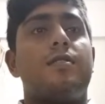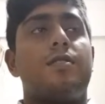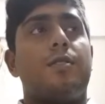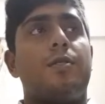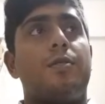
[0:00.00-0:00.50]

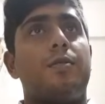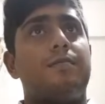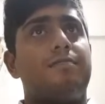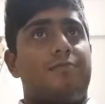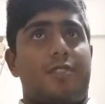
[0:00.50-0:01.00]

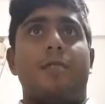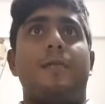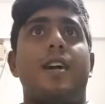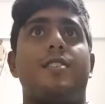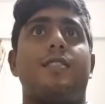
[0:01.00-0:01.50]
So you can
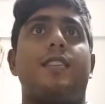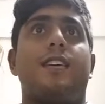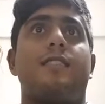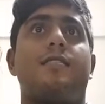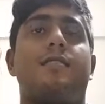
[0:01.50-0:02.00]
imagine
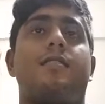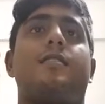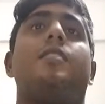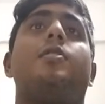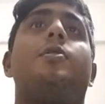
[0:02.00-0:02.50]
that
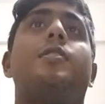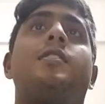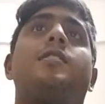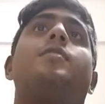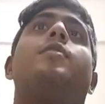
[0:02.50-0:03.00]
the low Earth